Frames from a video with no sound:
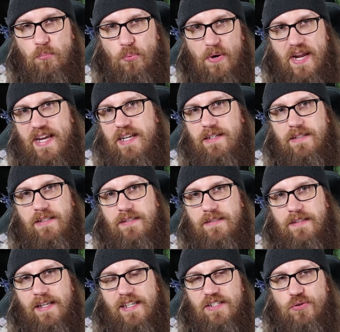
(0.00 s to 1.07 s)
brand
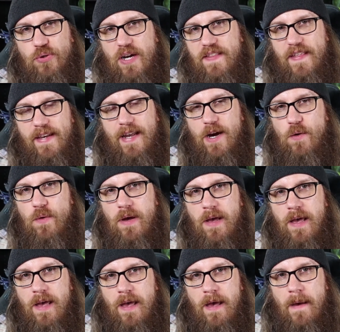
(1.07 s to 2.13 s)
and try that out.
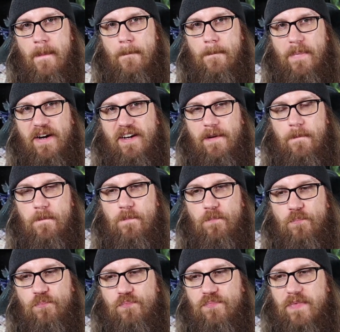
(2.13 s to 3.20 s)
But
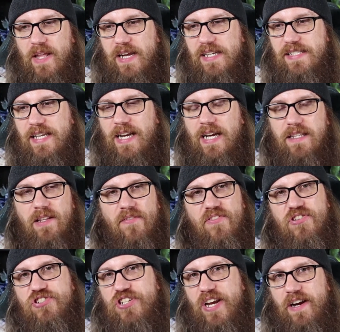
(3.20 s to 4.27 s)
like I said, I love
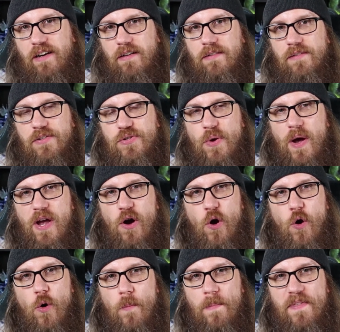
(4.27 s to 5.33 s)
this chair, so I
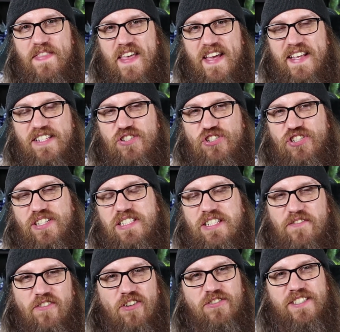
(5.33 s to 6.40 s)
hope that it's just a
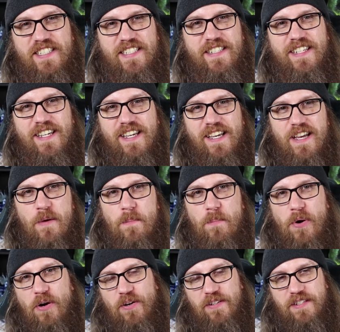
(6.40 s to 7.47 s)
faulty
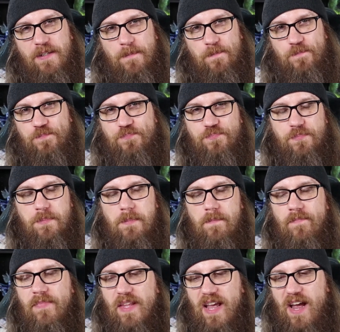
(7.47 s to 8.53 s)
part.
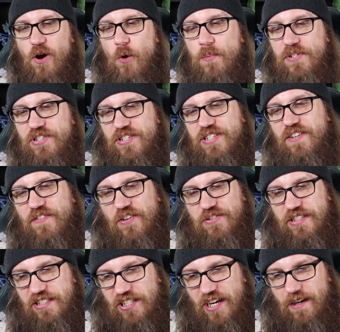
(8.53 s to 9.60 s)
I hope it's just a
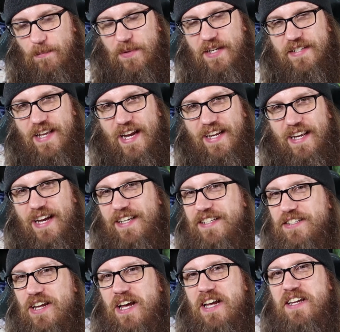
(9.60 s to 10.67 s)
faulty chair because
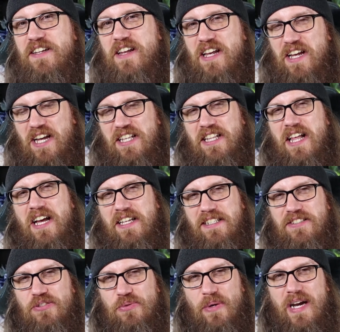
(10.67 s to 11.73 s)

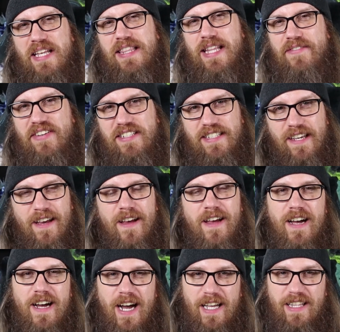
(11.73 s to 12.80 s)
I love it.
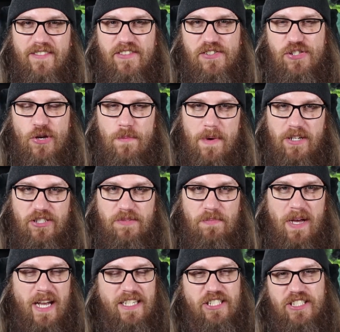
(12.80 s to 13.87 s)
I love it so much,
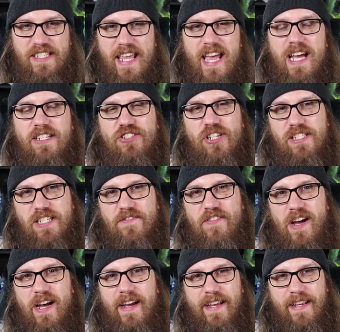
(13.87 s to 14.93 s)
but I just can't
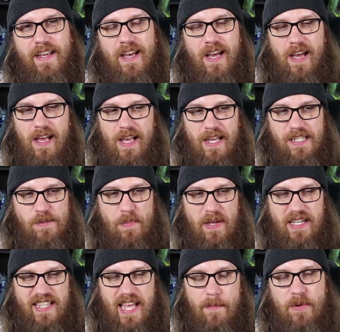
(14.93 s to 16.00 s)
justify
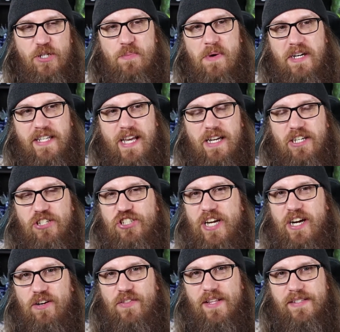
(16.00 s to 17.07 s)
spending that much money on a
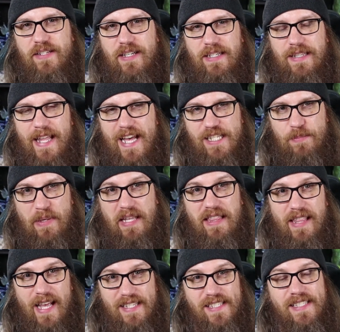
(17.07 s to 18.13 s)
chair that's going to last me
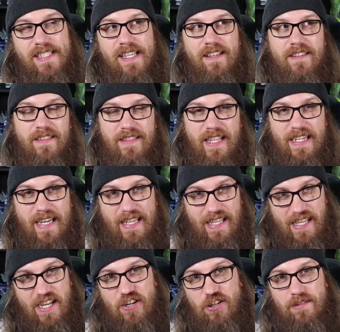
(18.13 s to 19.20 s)
less than a
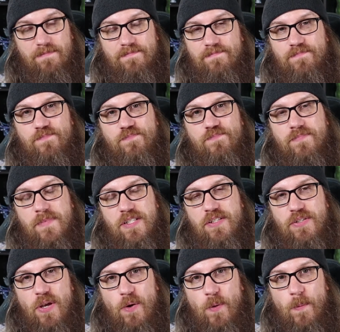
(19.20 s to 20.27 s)
year.
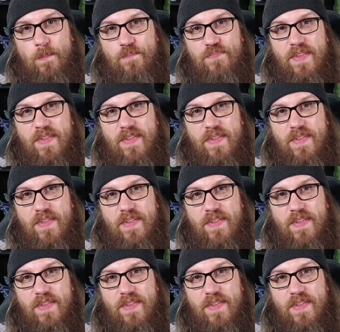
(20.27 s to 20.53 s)
So